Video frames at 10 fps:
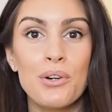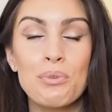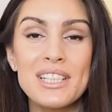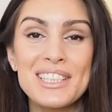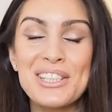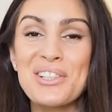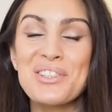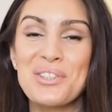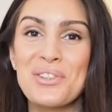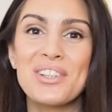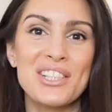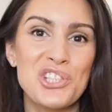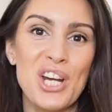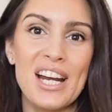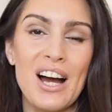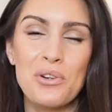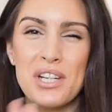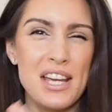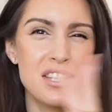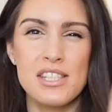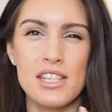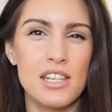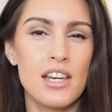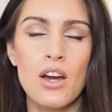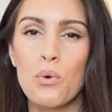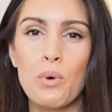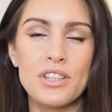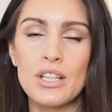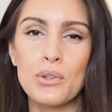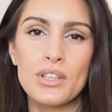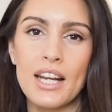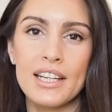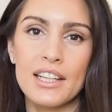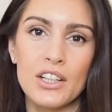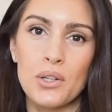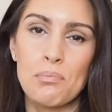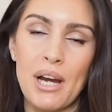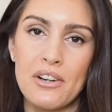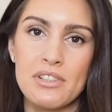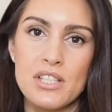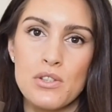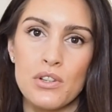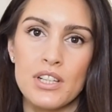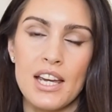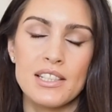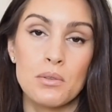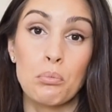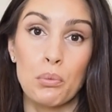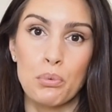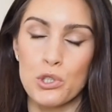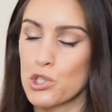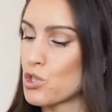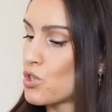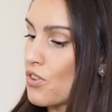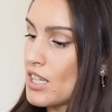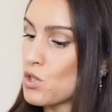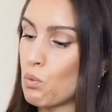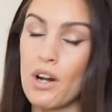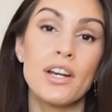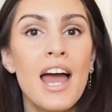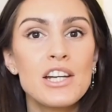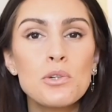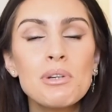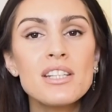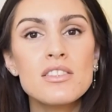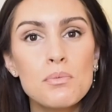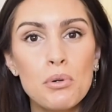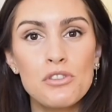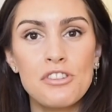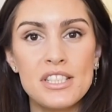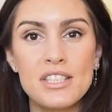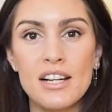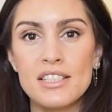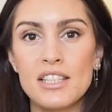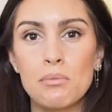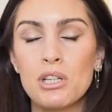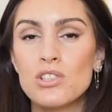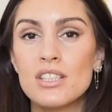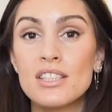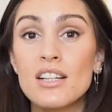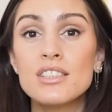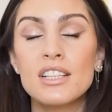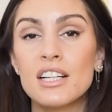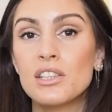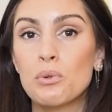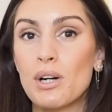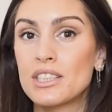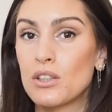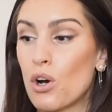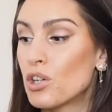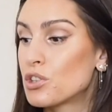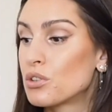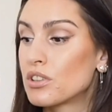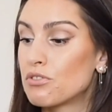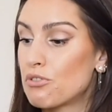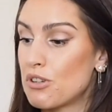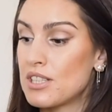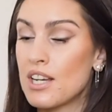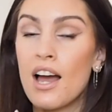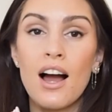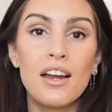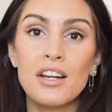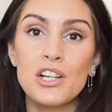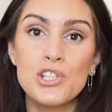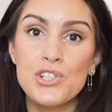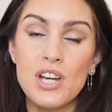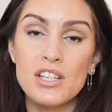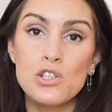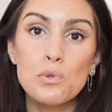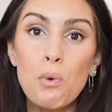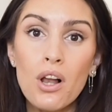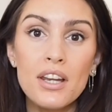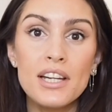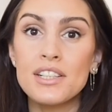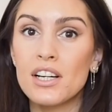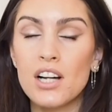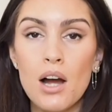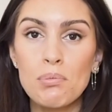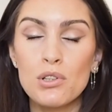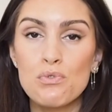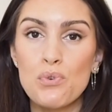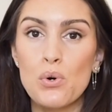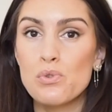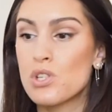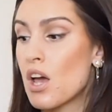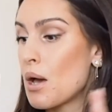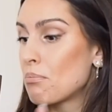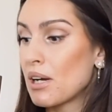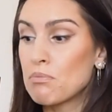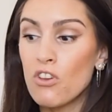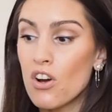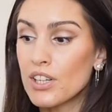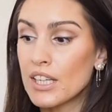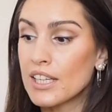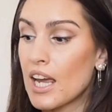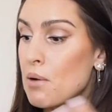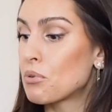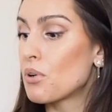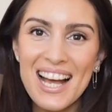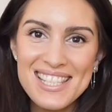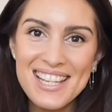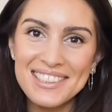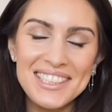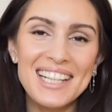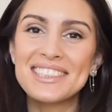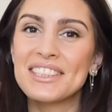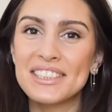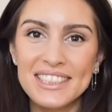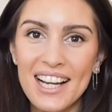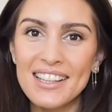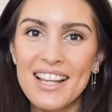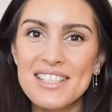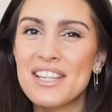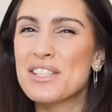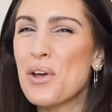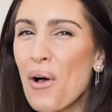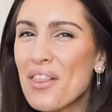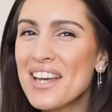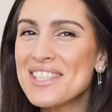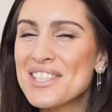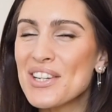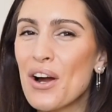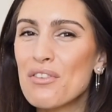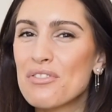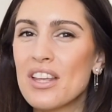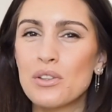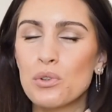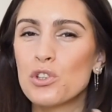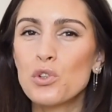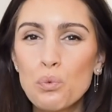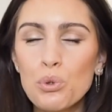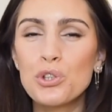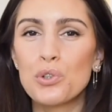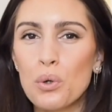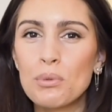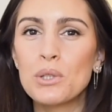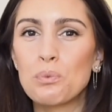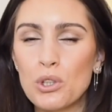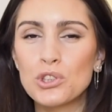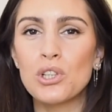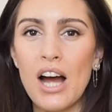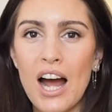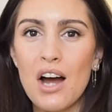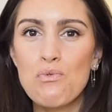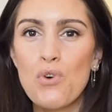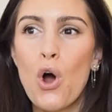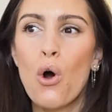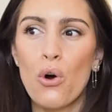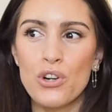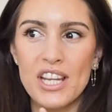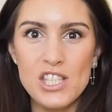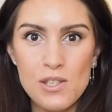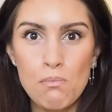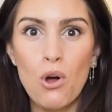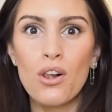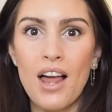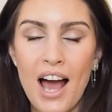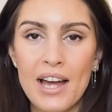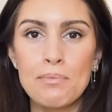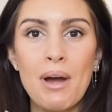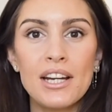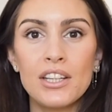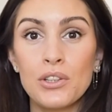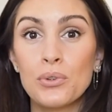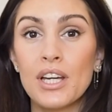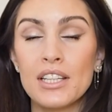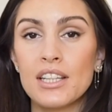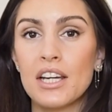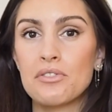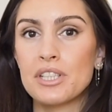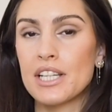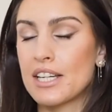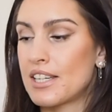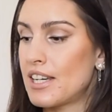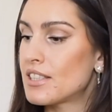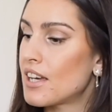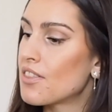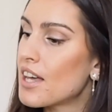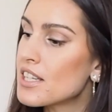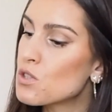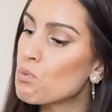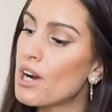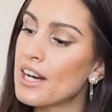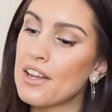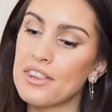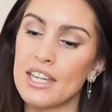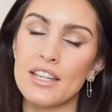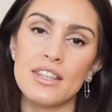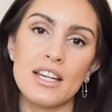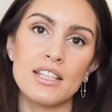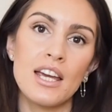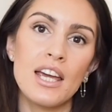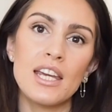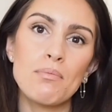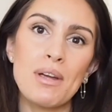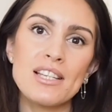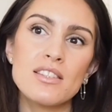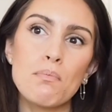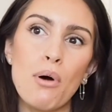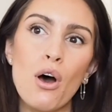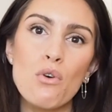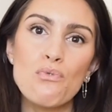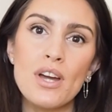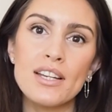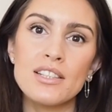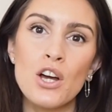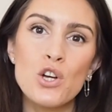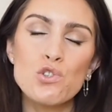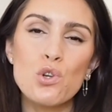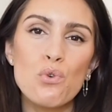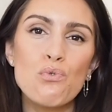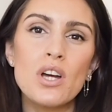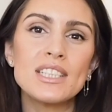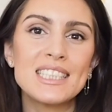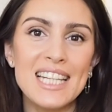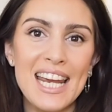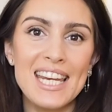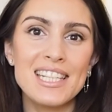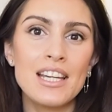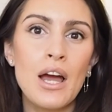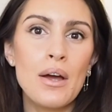right here so you can check out and see what they look like in comparison and in proportion to this one. And to me, it's the perfect sizing because it does carry quite a lot. You can fit a large sized wallet, a couple of phones, my vlogging camera, hand sanitizer, sunglasses, all that stuff that you would normally want to have on a small handbag, you can carry in it. And that is why I think that it makes the perfect sort of day